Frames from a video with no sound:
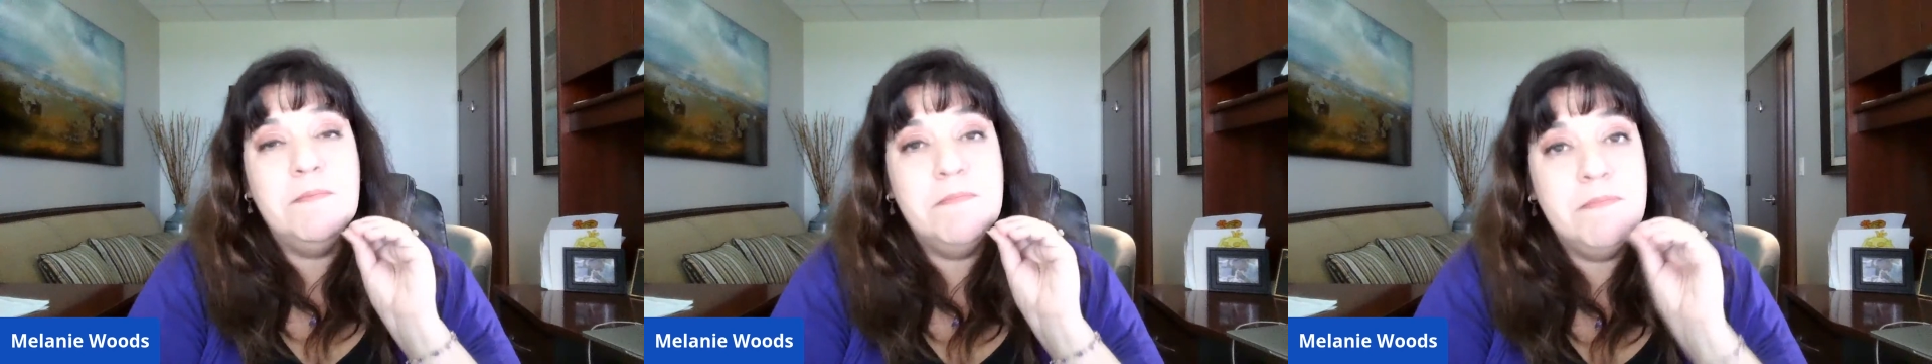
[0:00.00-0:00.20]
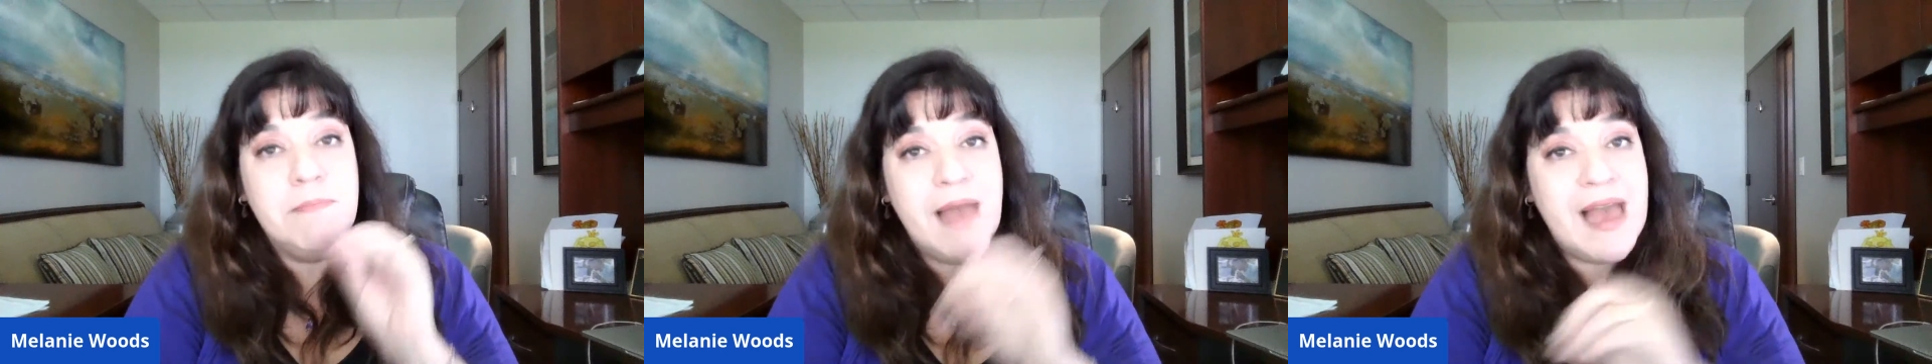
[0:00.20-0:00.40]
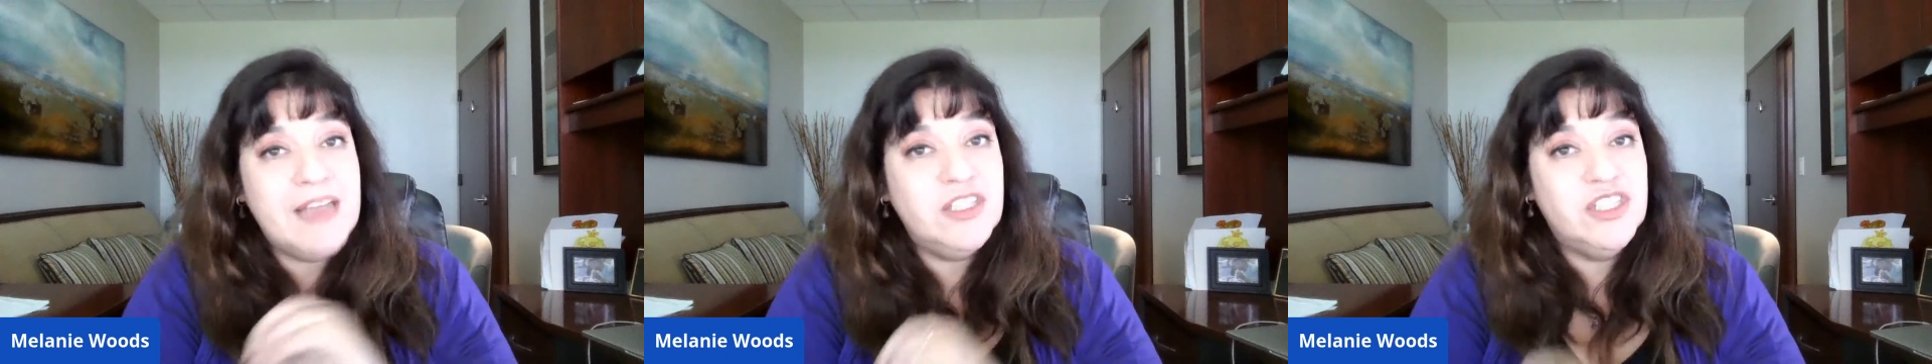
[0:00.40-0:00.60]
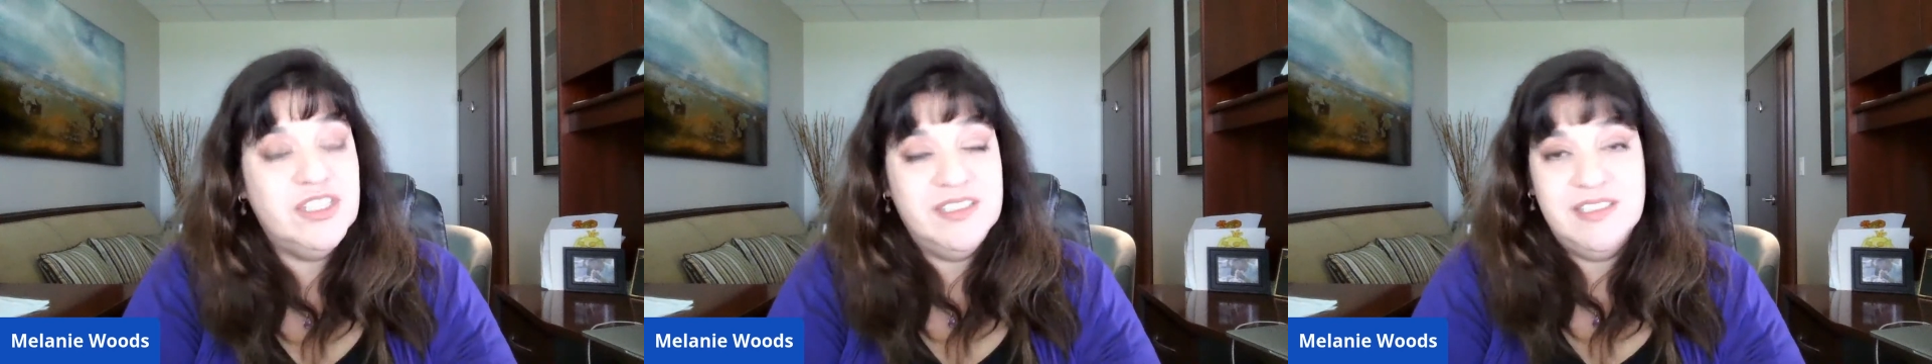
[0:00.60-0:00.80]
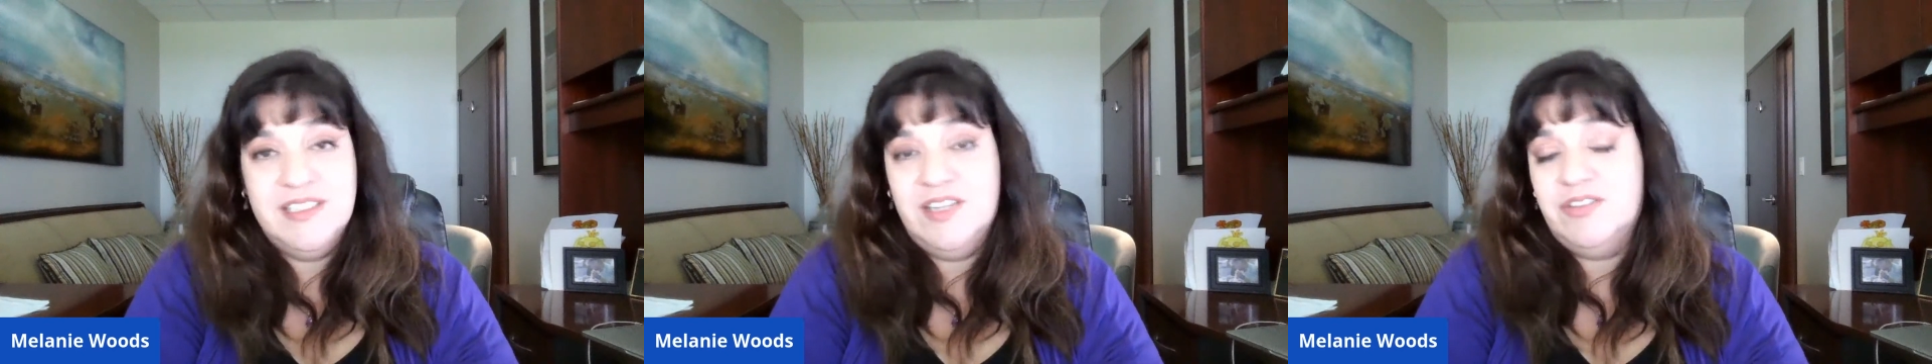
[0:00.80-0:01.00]

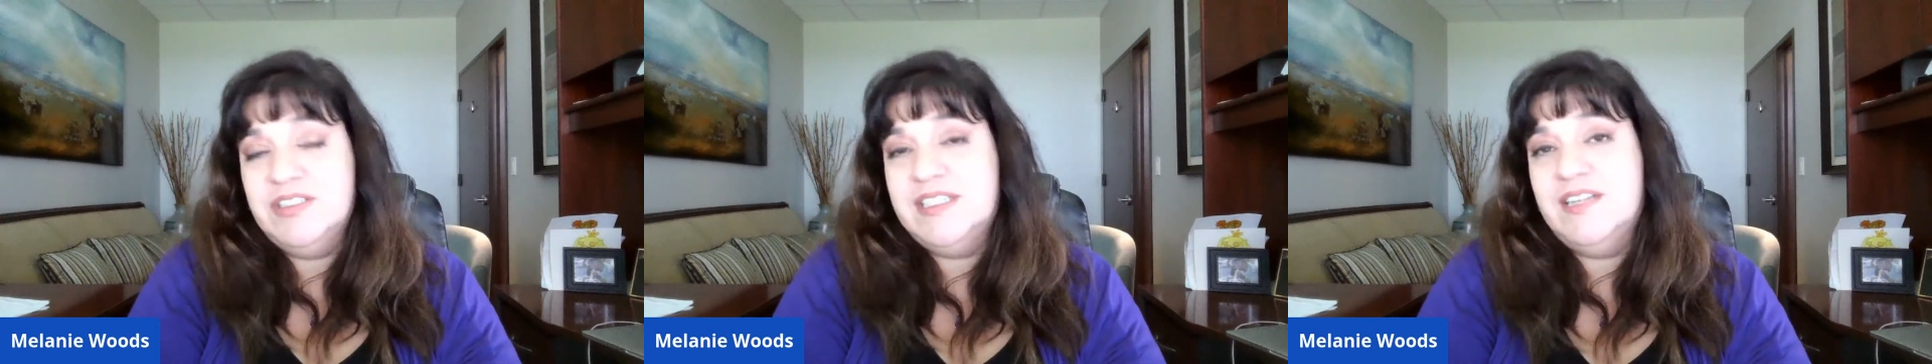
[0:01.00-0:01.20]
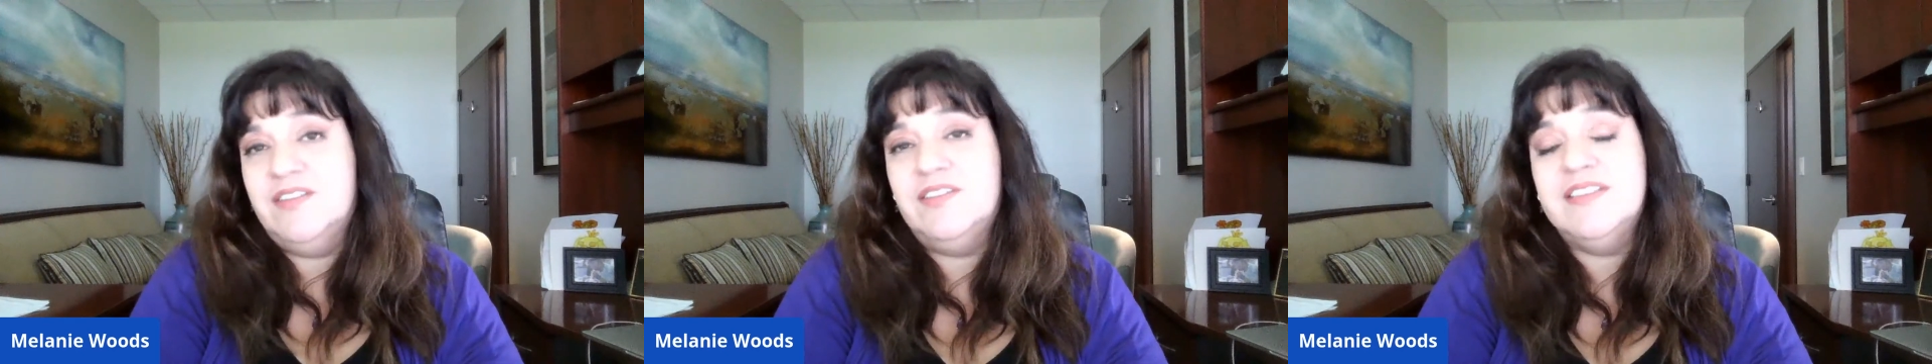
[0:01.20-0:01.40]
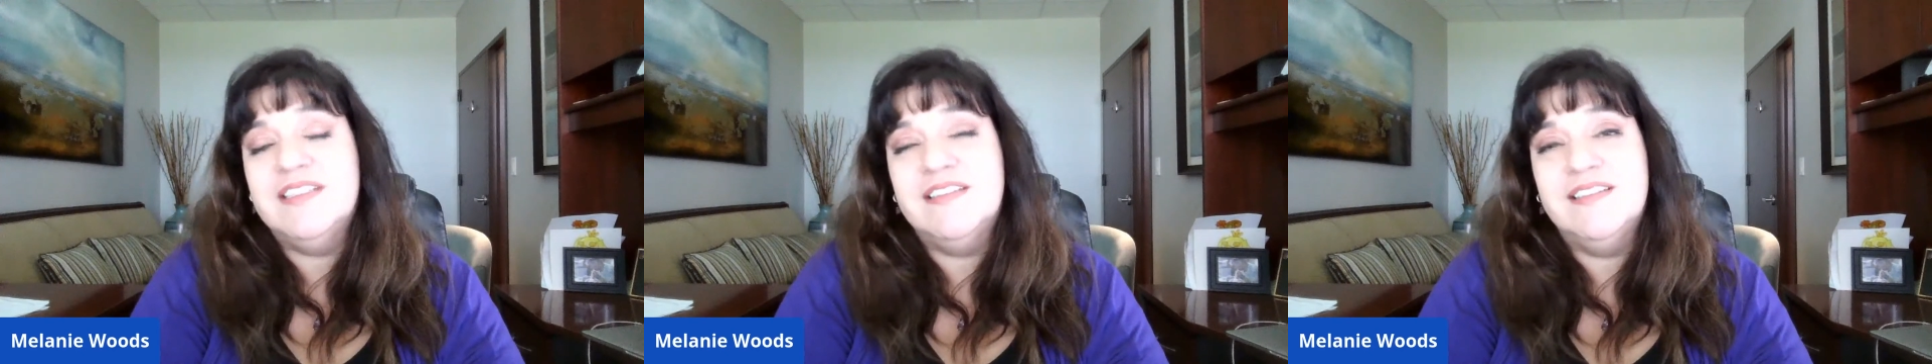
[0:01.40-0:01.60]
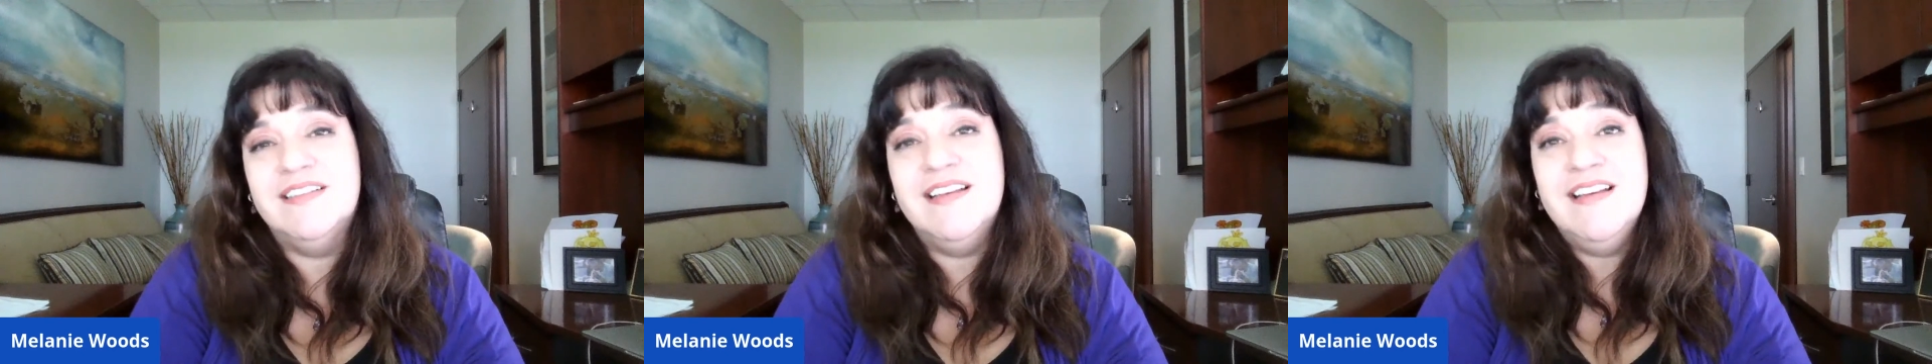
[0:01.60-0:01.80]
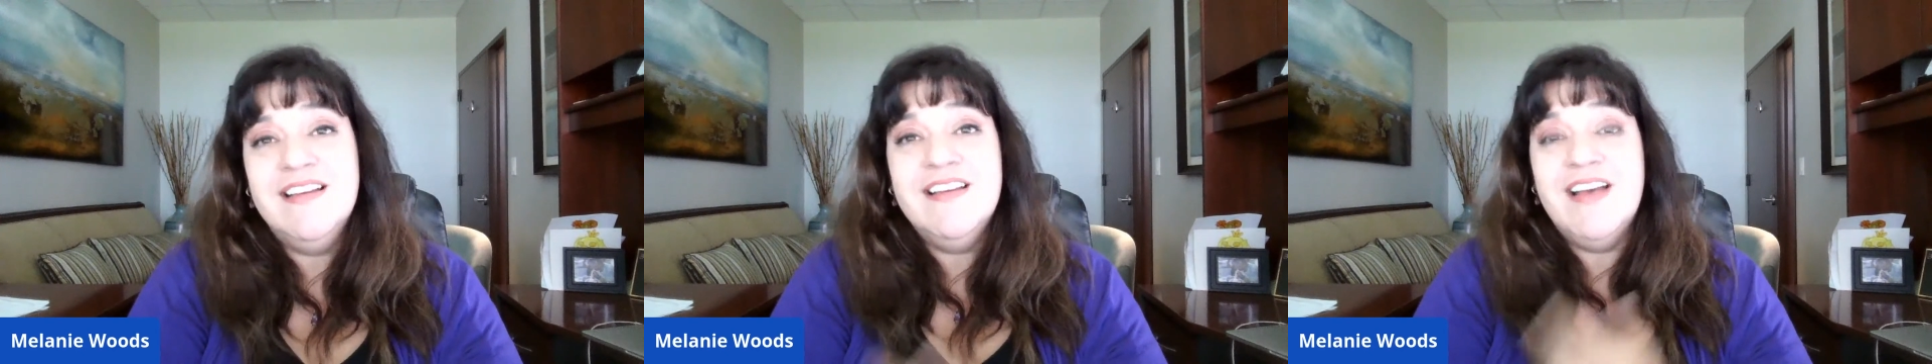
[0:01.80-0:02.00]
matches their skills
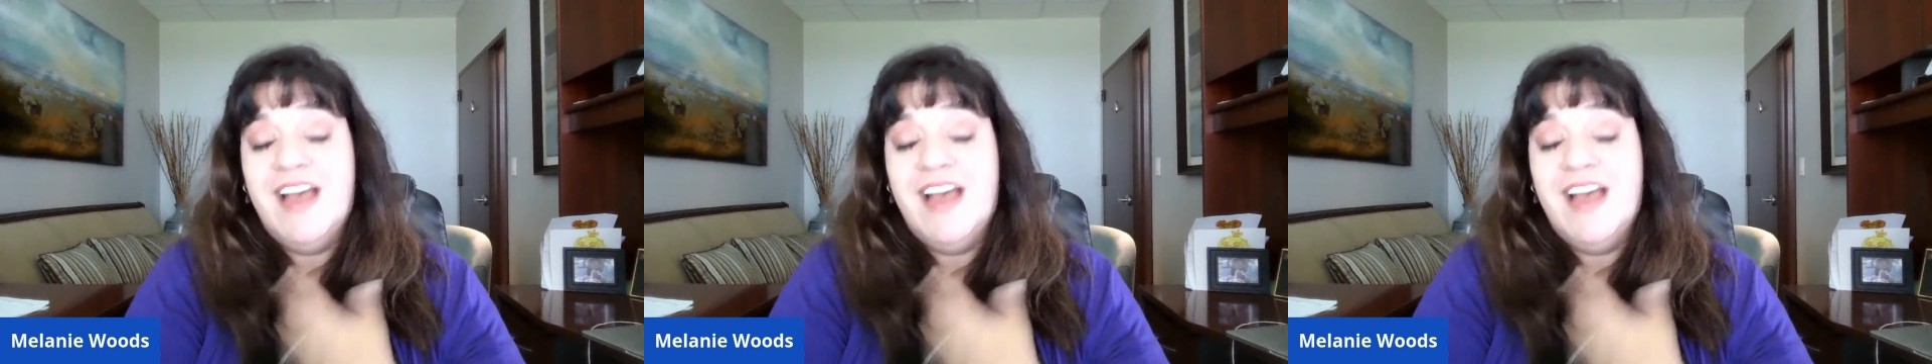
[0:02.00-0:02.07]
and